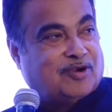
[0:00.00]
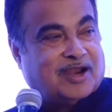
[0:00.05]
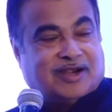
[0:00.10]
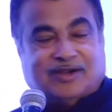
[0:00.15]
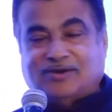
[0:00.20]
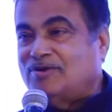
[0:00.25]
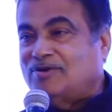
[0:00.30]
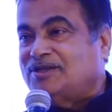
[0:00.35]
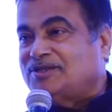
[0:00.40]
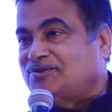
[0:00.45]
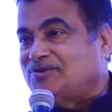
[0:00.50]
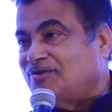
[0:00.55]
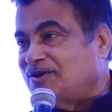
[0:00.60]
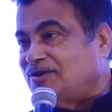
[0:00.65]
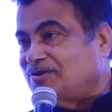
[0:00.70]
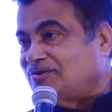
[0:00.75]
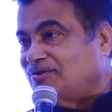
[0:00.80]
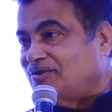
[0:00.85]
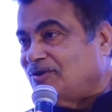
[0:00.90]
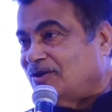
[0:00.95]
Toyota is
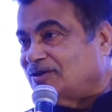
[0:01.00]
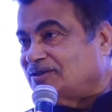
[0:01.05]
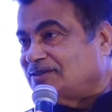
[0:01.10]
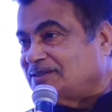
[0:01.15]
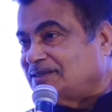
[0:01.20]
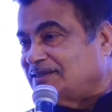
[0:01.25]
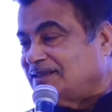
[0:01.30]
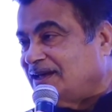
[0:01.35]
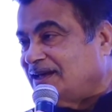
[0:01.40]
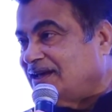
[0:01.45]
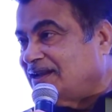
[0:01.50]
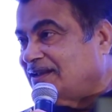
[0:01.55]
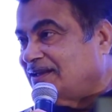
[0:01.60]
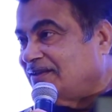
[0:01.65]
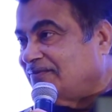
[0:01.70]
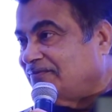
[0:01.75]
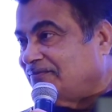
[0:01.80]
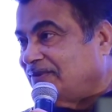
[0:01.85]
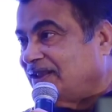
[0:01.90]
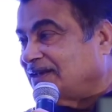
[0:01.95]
going to launch
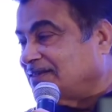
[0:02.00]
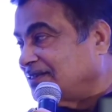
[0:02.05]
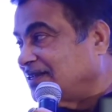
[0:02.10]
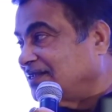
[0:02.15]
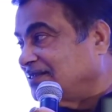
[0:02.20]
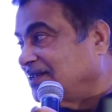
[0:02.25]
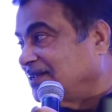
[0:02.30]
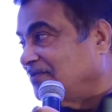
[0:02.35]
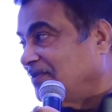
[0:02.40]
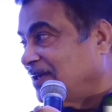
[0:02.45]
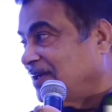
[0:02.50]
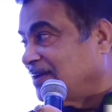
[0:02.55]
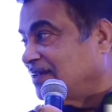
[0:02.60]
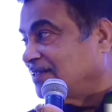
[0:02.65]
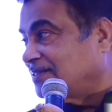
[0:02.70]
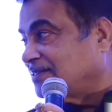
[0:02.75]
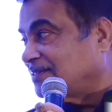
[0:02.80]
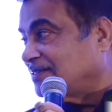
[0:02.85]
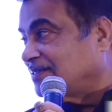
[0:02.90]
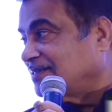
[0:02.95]
their flex engine
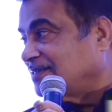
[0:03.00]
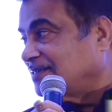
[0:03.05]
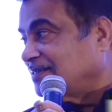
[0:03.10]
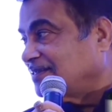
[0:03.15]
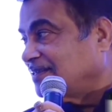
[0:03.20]
vehicles.